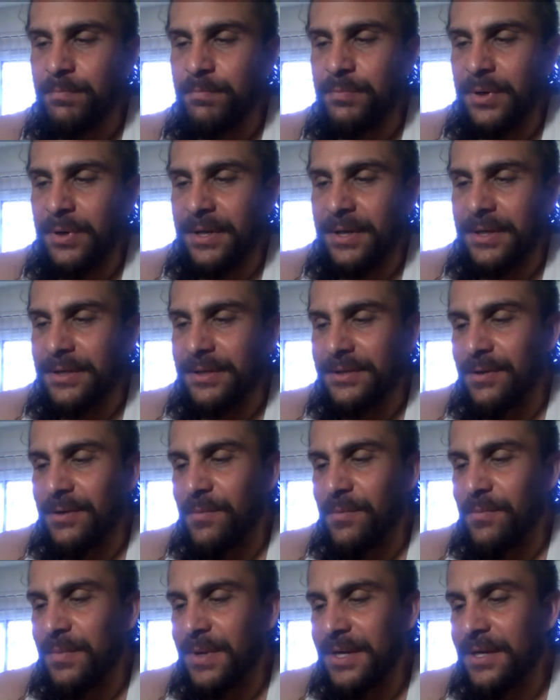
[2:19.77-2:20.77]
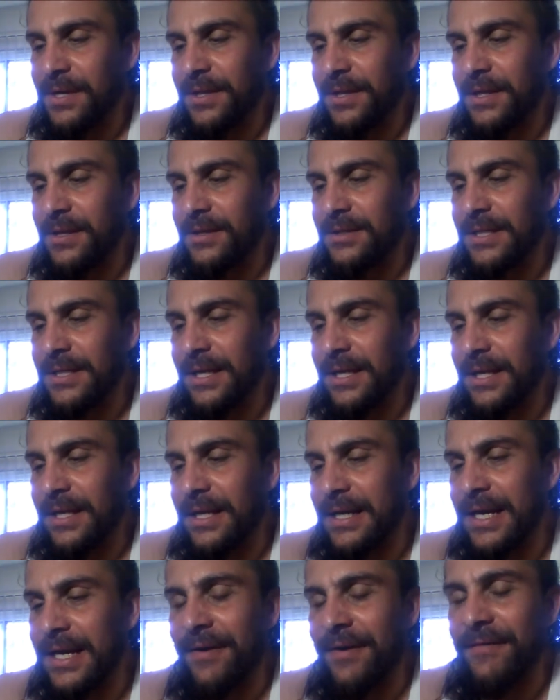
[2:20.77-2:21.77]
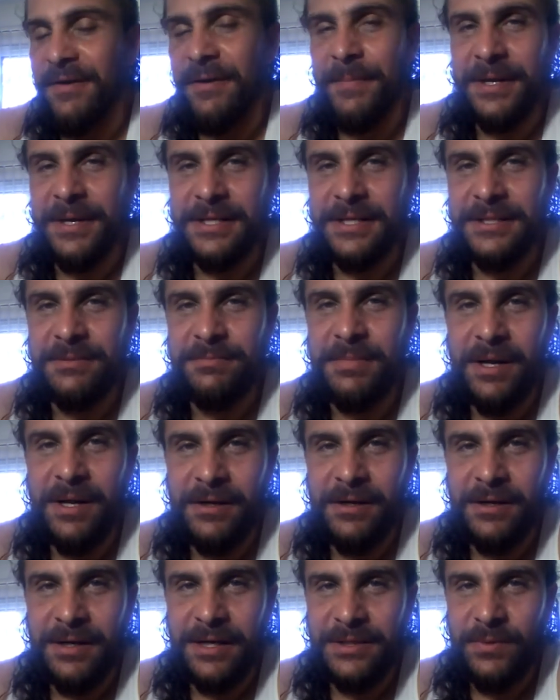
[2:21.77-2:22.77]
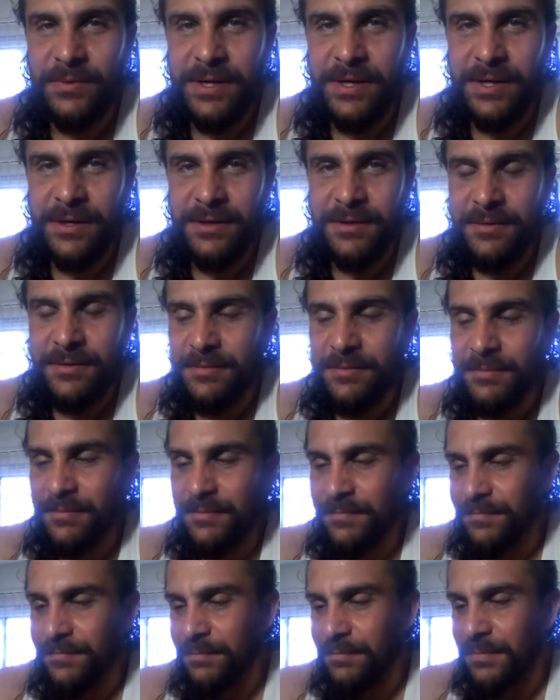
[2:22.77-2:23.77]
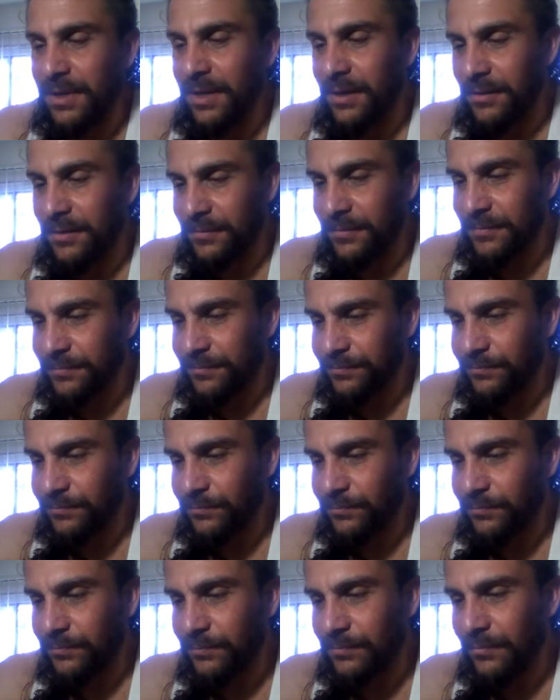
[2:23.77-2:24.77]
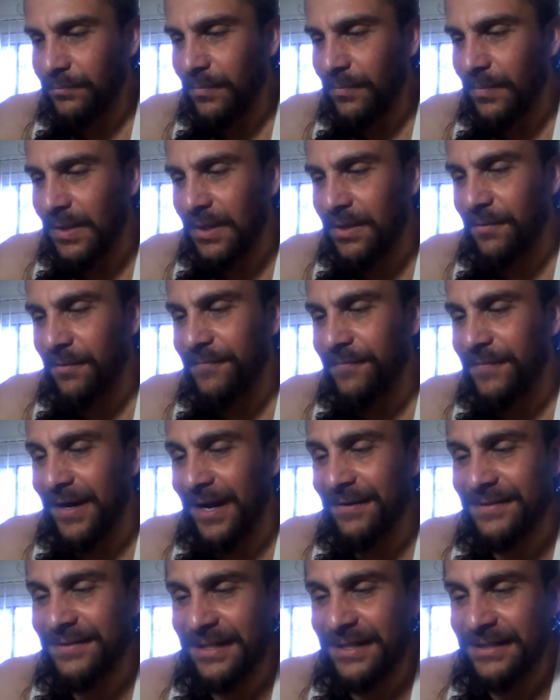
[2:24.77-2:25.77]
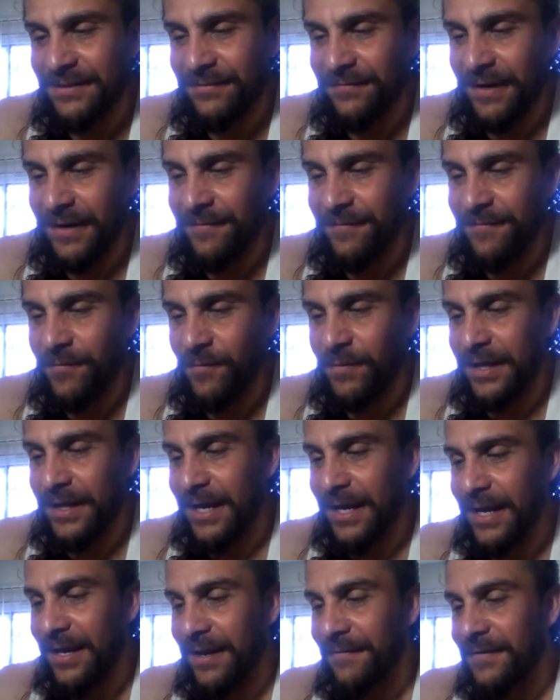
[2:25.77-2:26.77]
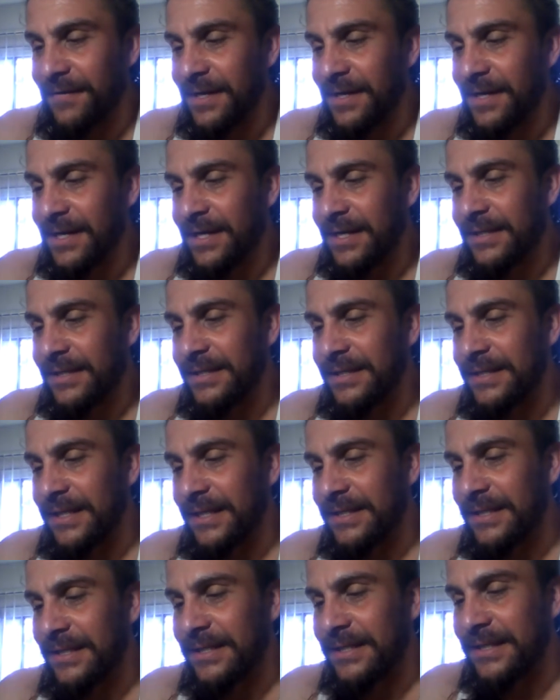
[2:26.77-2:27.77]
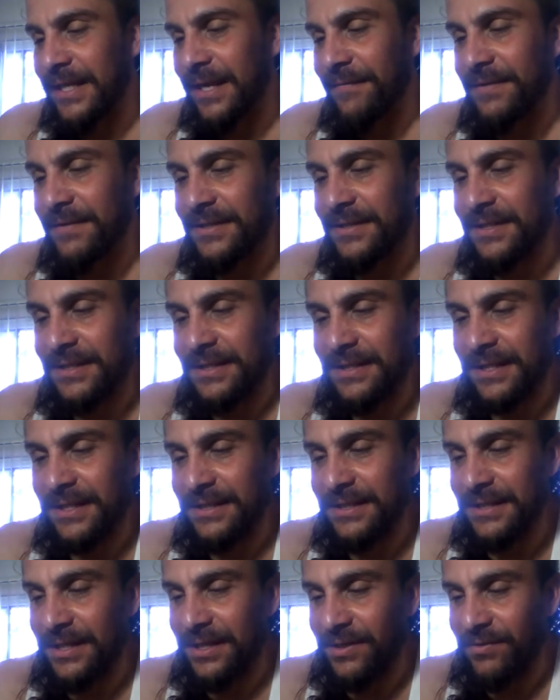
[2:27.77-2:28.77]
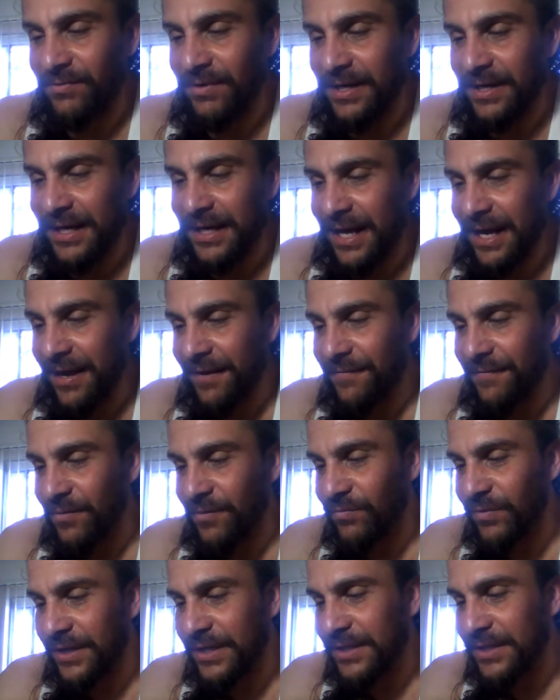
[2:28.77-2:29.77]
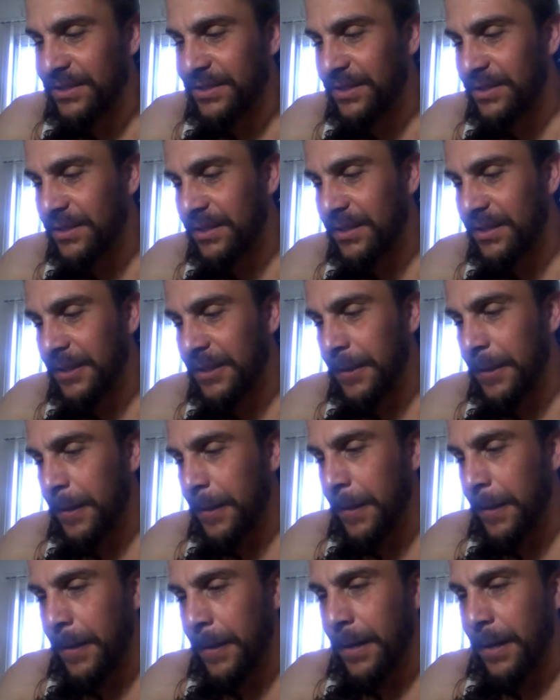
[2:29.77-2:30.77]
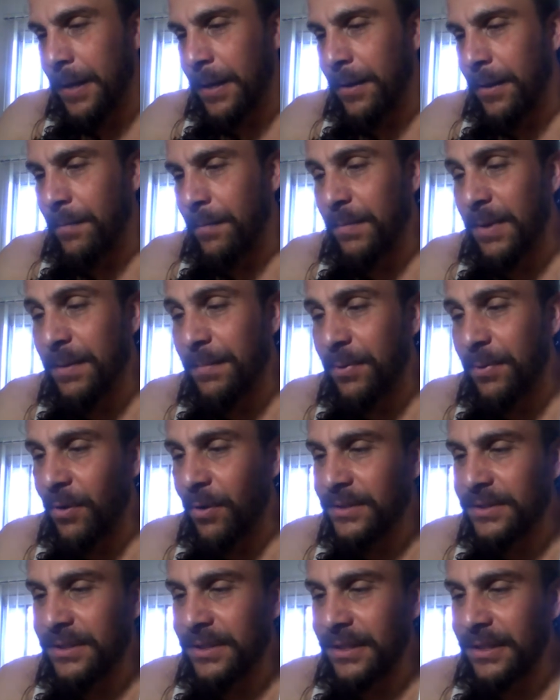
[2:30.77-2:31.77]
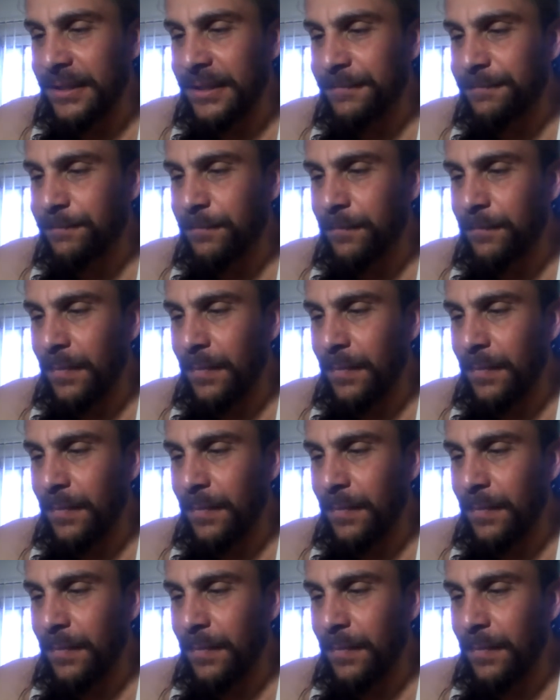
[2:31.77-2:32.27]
but don't mean nothing because he gave it up against Butler as well. Butler, you know, 5'6 to 5'4 and a half, 67 to 63 and a half on reach. Me personally,